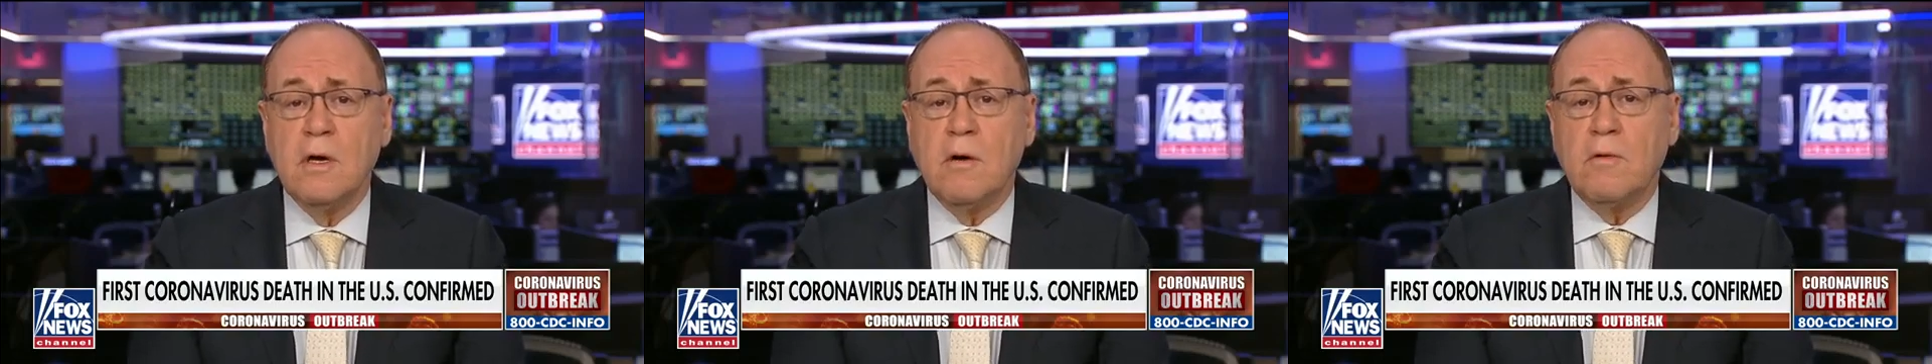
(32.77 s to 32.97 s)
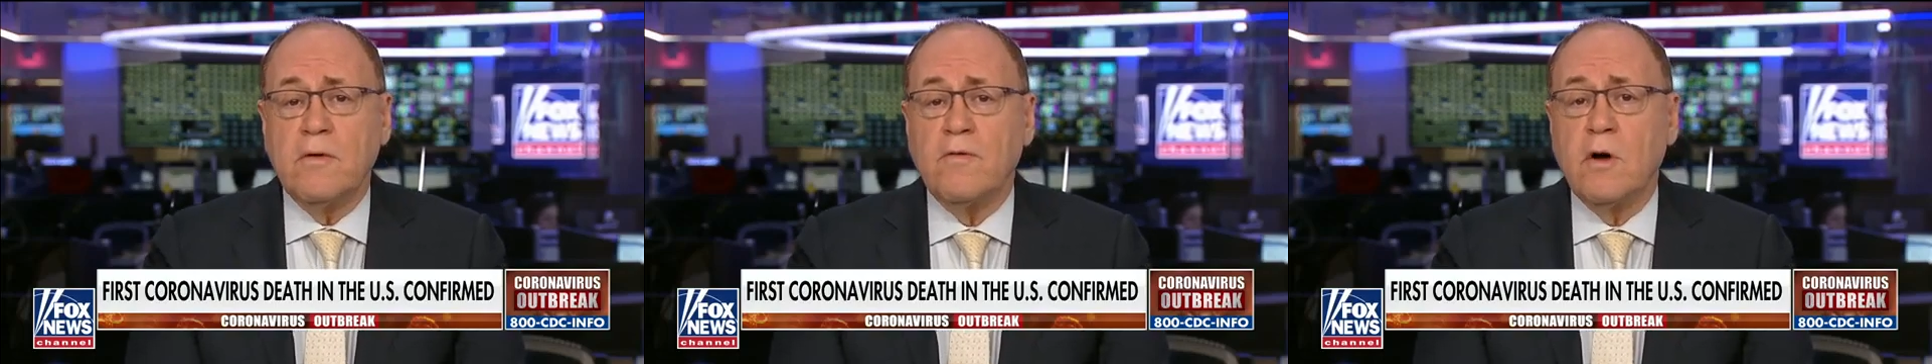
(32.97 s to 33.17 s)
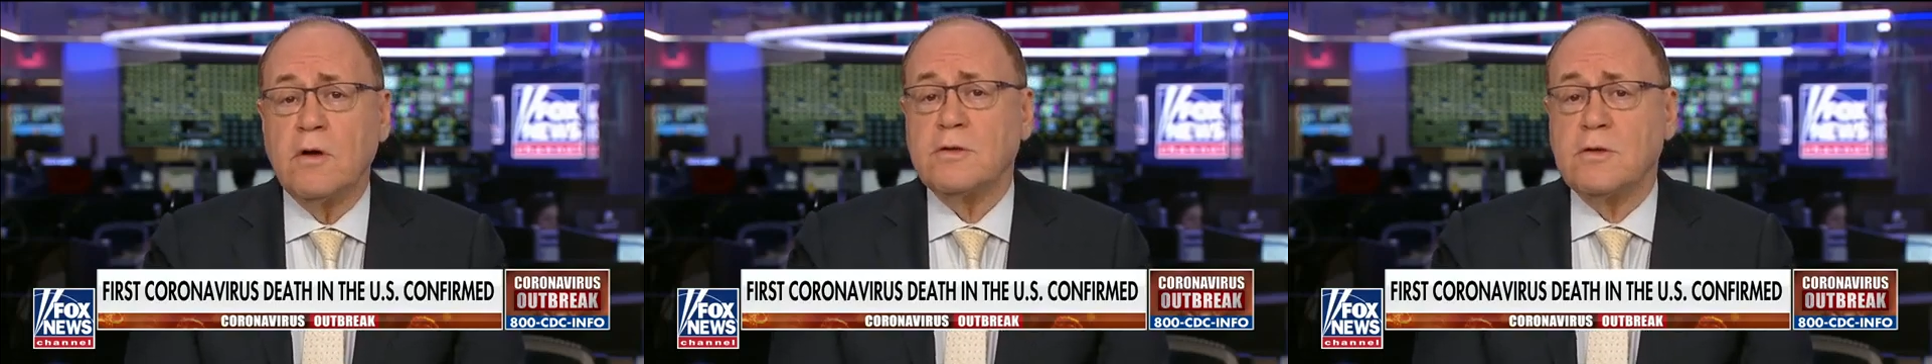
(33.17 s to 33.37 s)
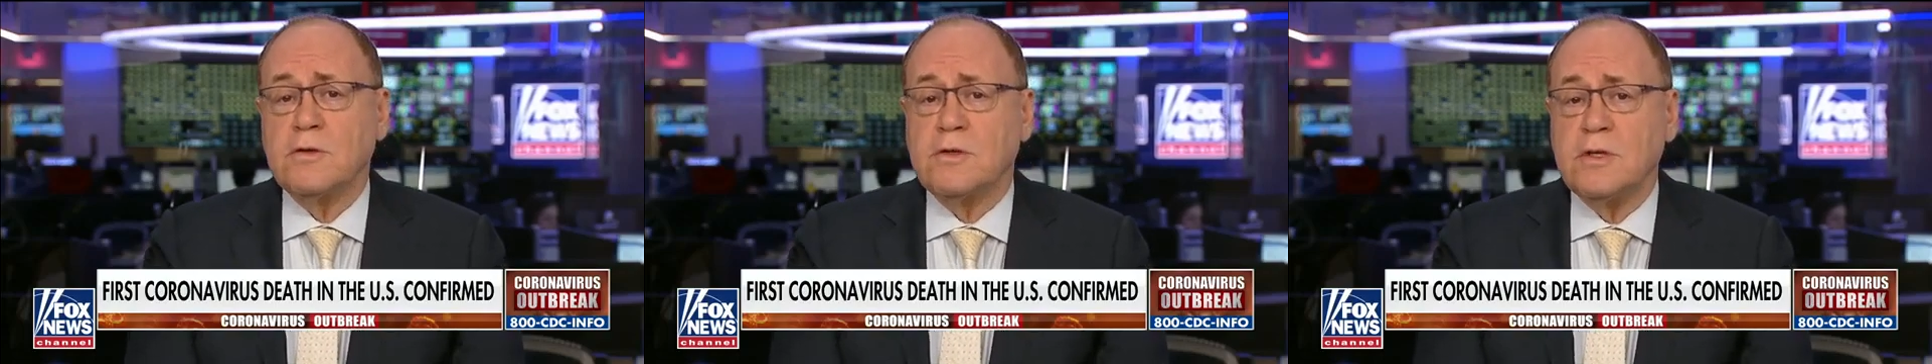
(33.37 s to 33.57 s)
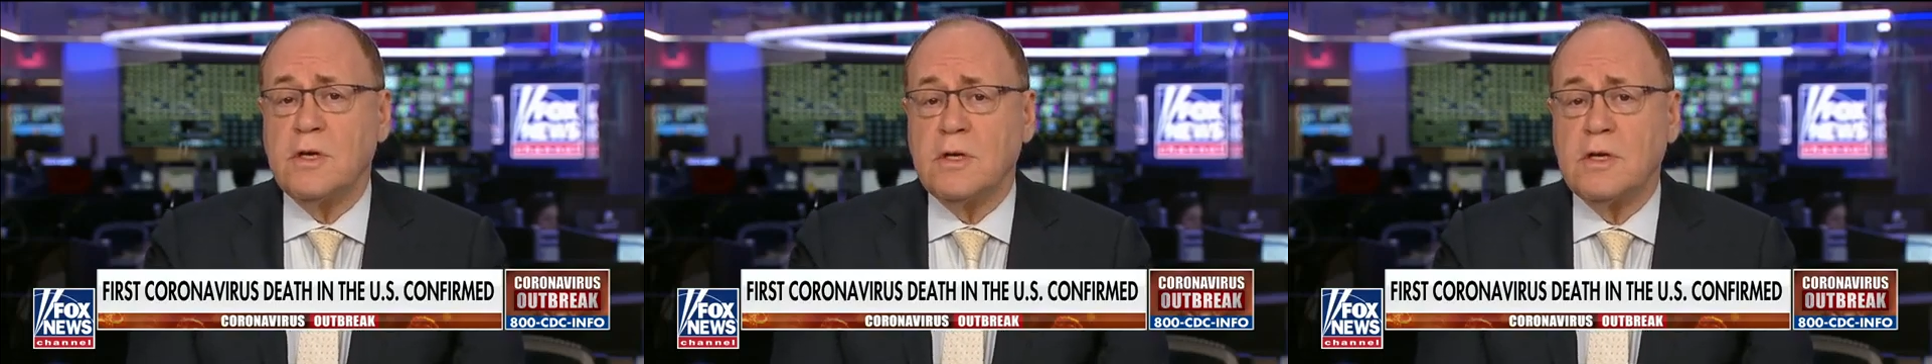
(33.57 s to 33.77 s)
We've also
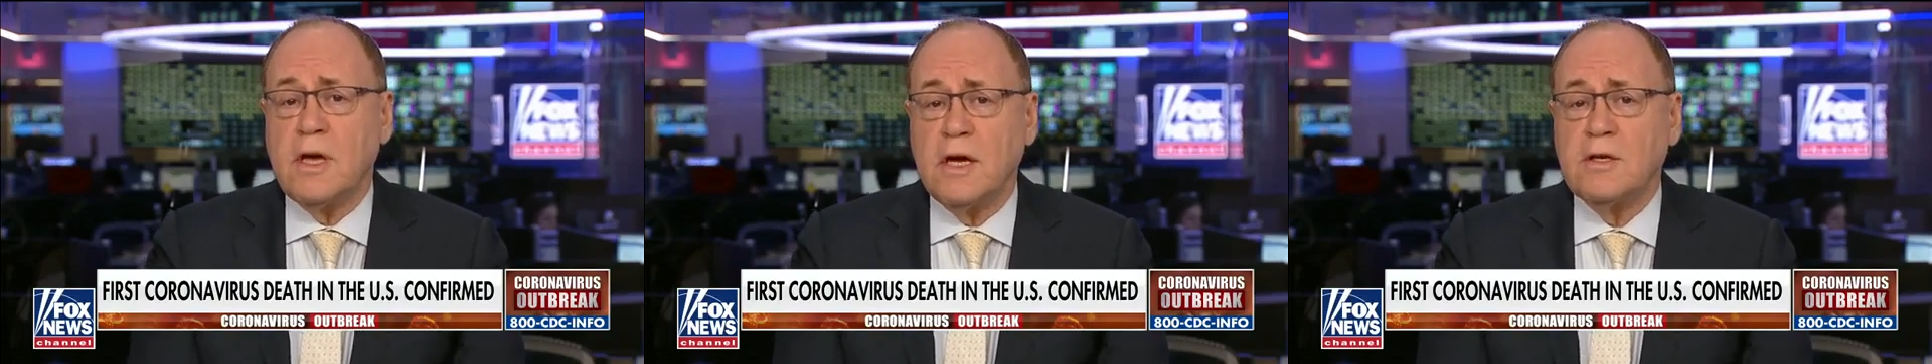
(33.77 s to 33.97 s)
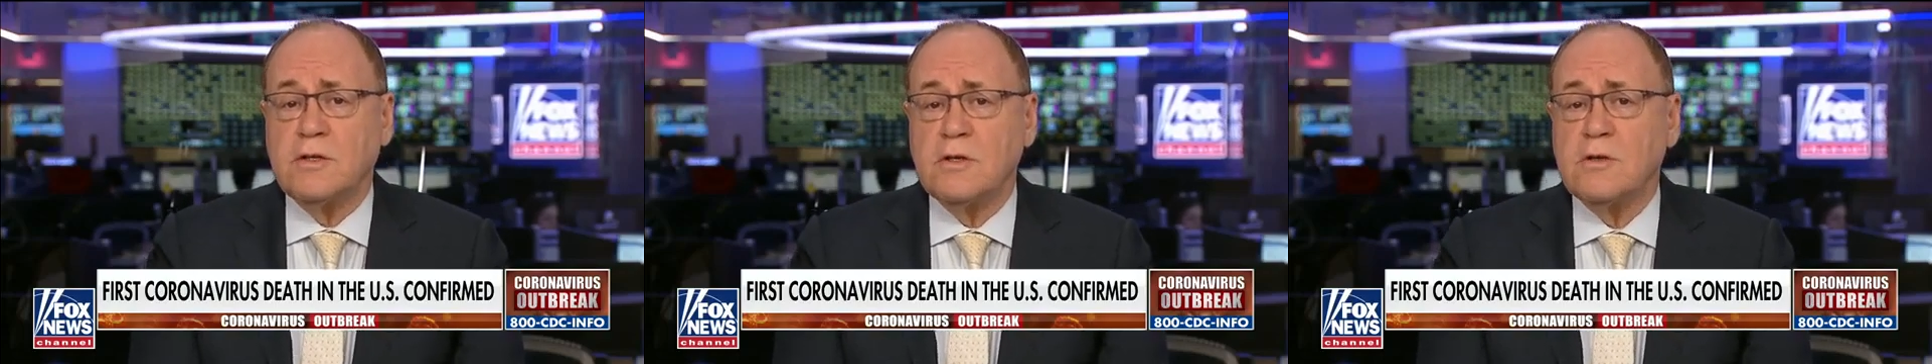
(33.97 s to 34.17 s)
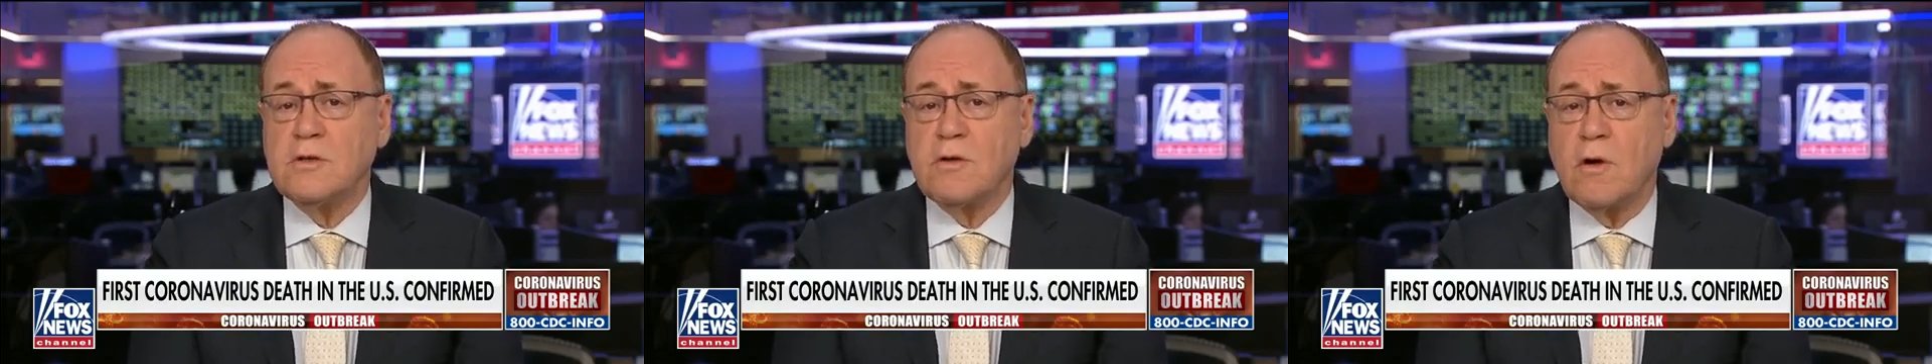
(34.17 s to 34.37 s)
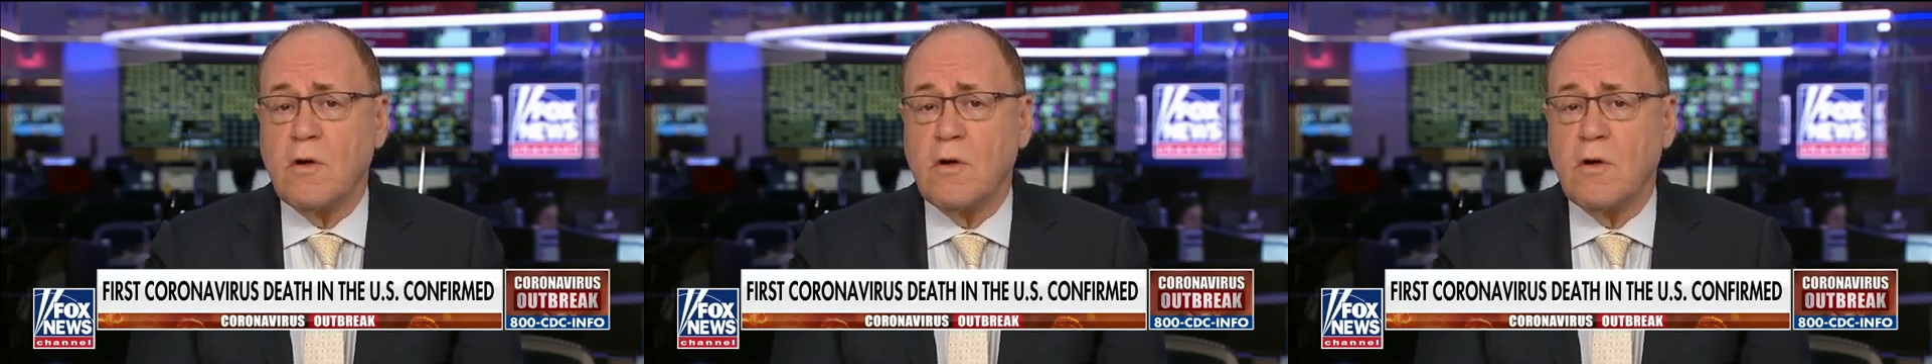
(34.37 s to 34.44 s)
seen cases